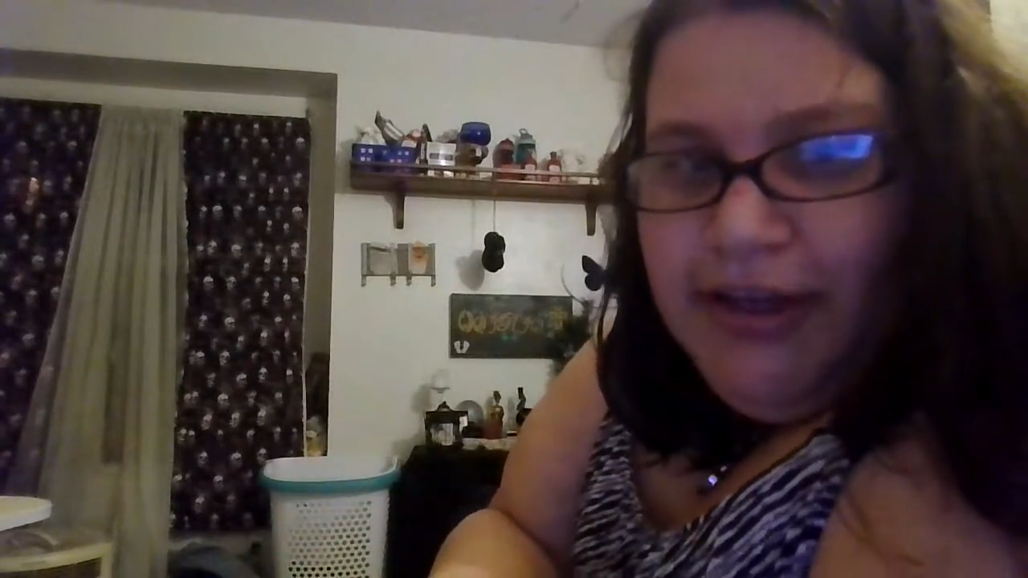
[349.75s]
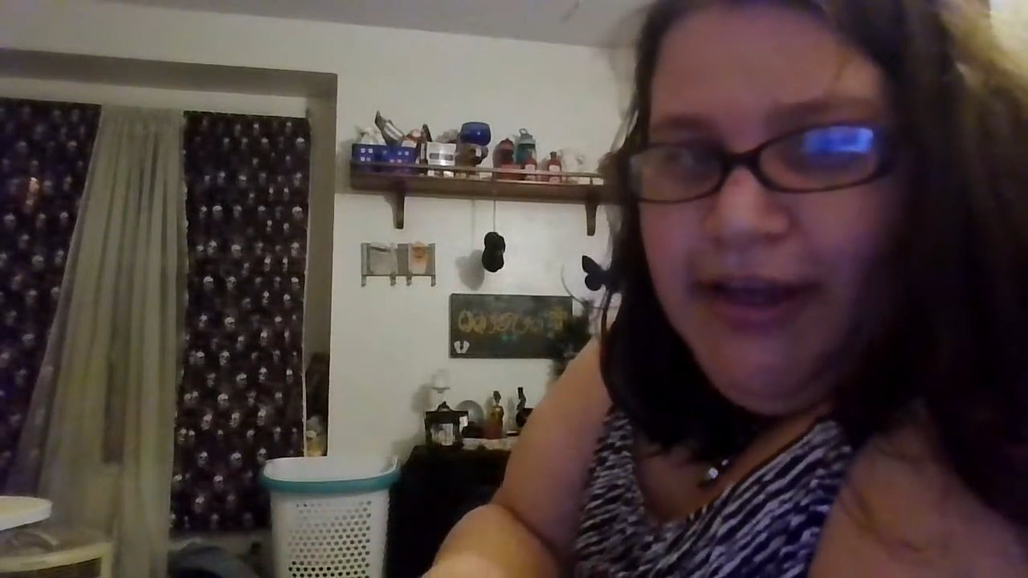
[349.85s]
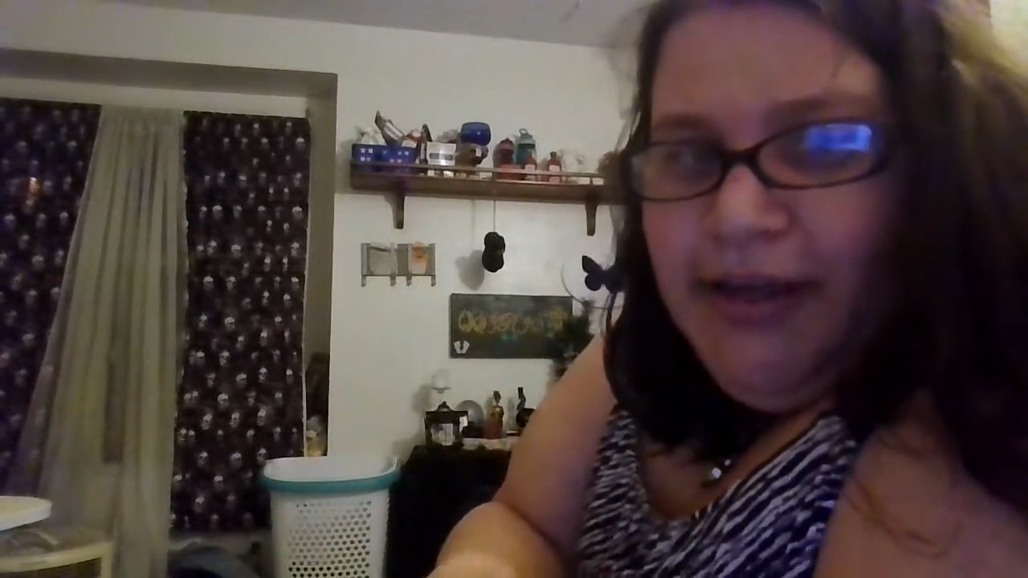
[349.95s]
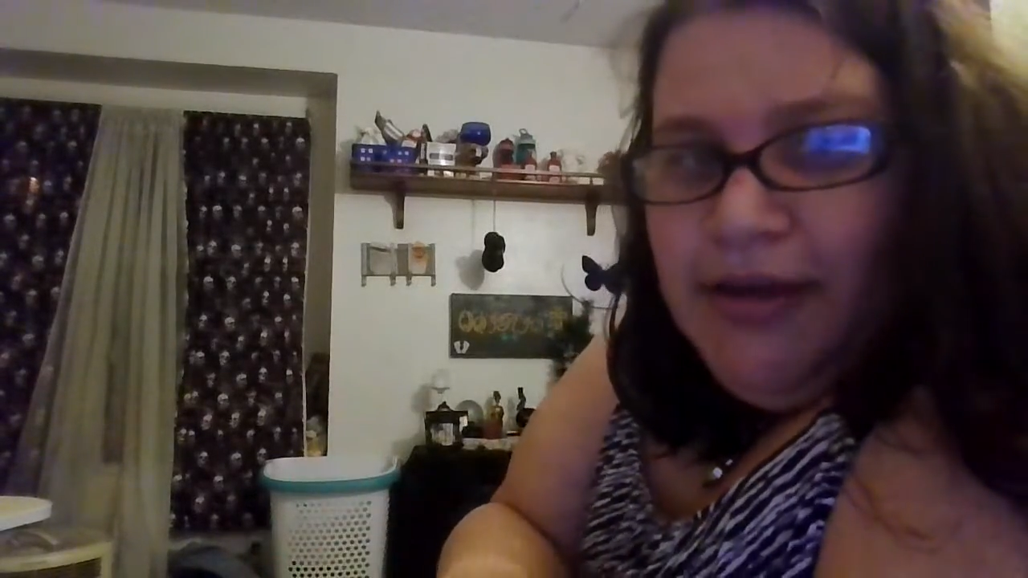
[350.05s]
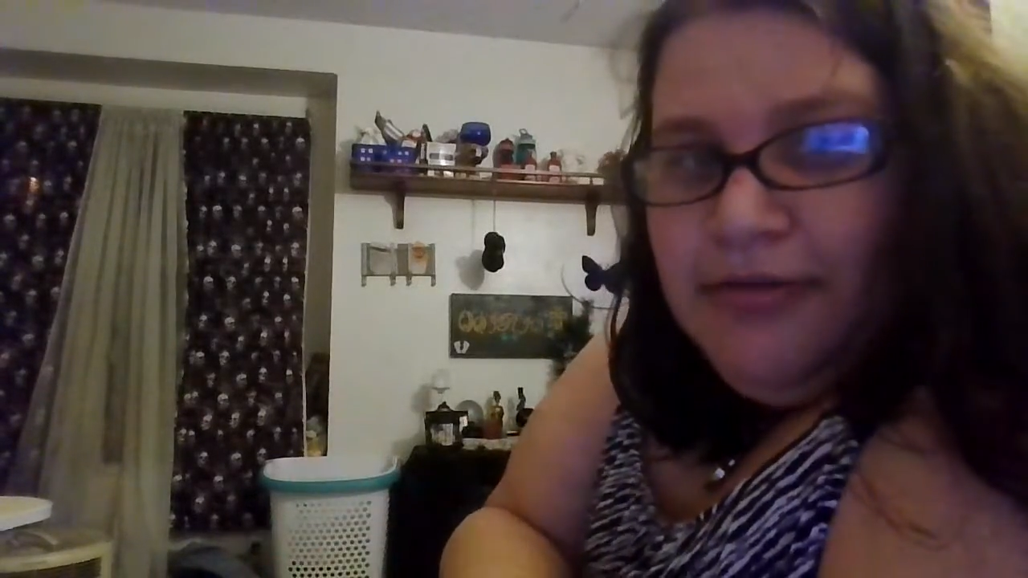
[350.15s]

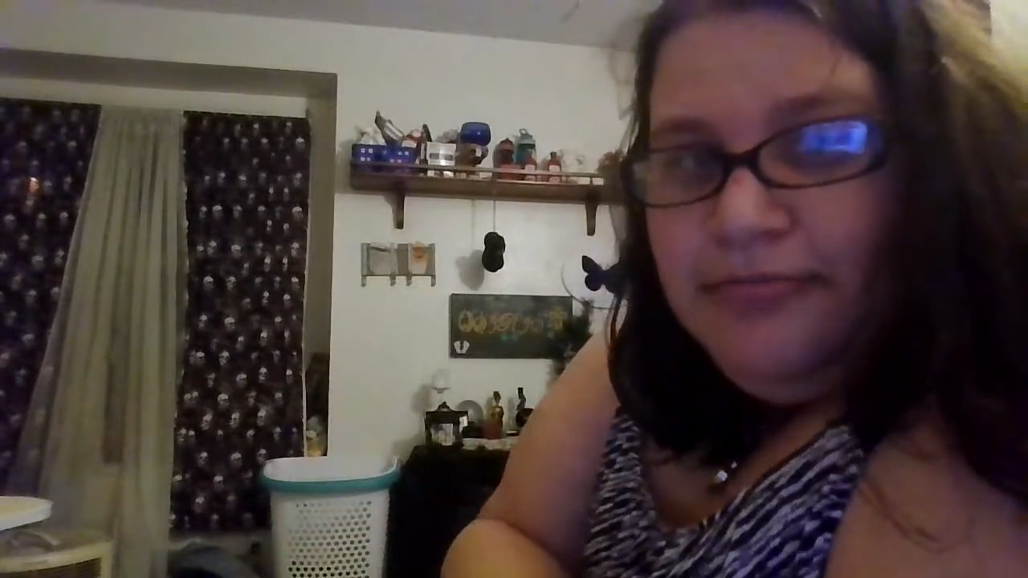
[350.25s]
egg.